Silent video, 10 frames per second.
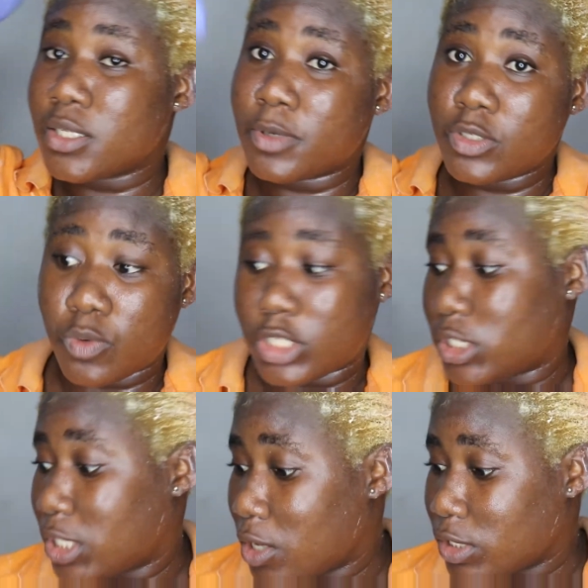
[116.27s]
so I'm going to wash
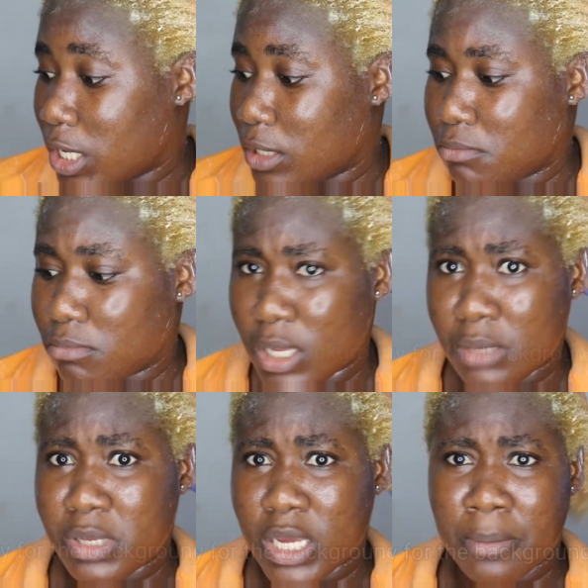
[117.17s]
this out and
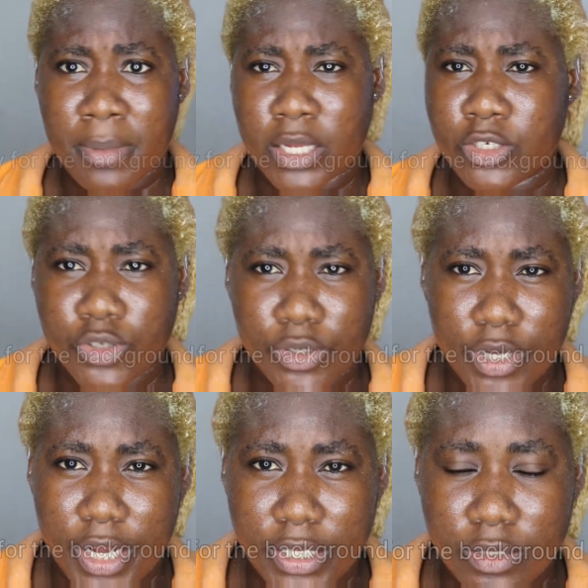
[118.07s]
maybe come back and show you
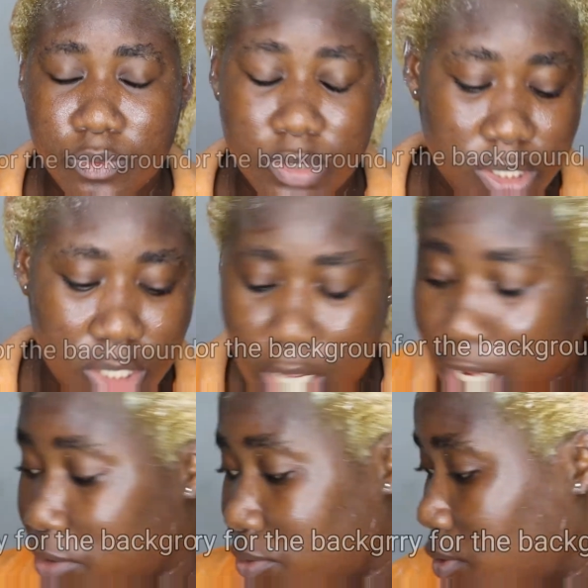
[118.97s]
guys with tea.
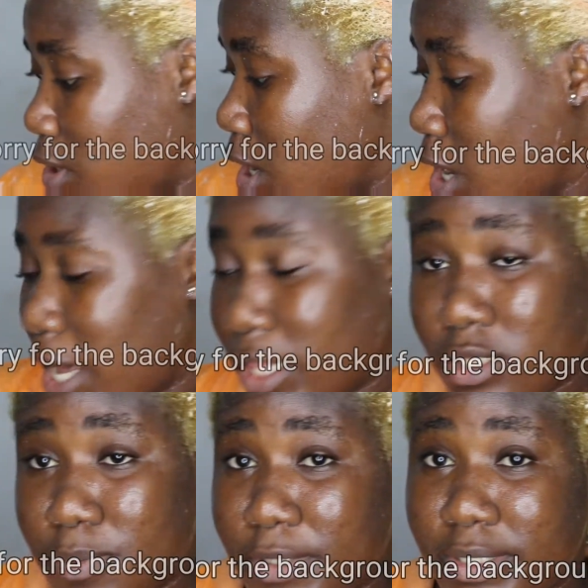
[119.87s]
I don't know, at
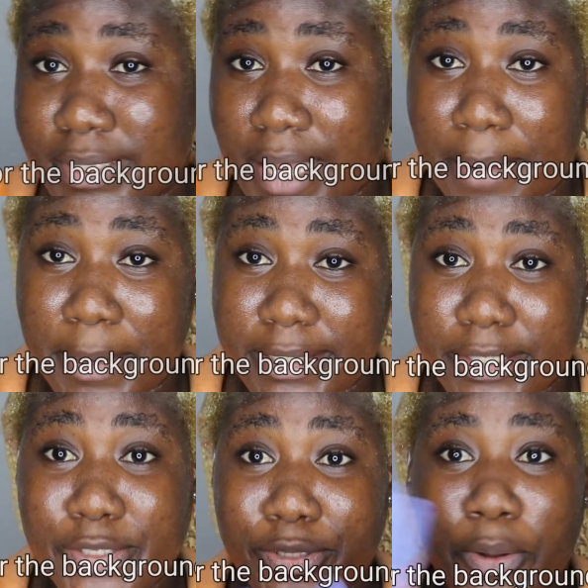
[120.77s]
this point in time I
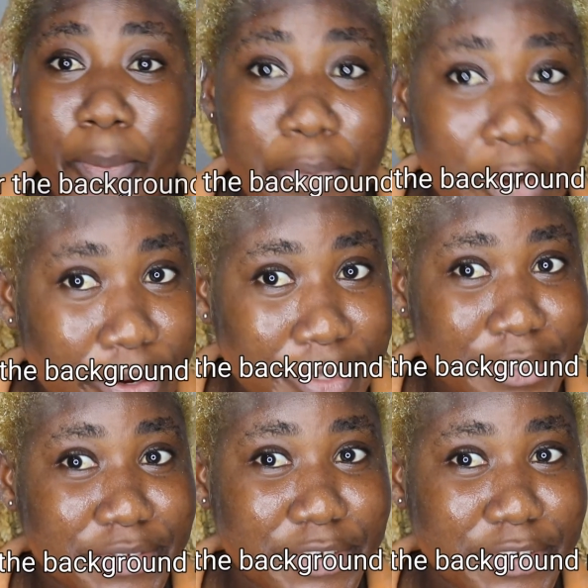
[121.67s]
just hope recording this